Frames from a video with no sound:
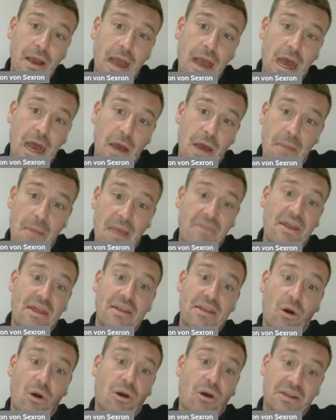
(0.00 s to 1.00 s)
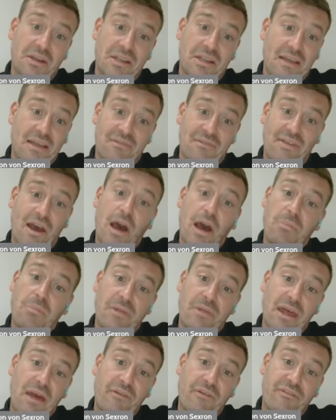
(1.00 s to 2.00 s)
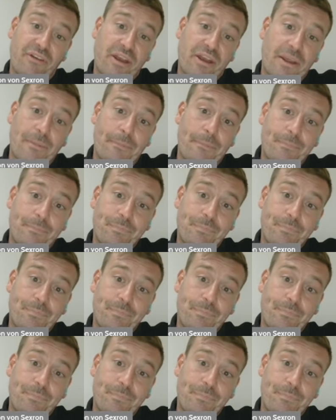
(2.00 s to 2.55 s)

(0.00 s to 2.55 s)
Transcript: And they're not going to give that up without a fight.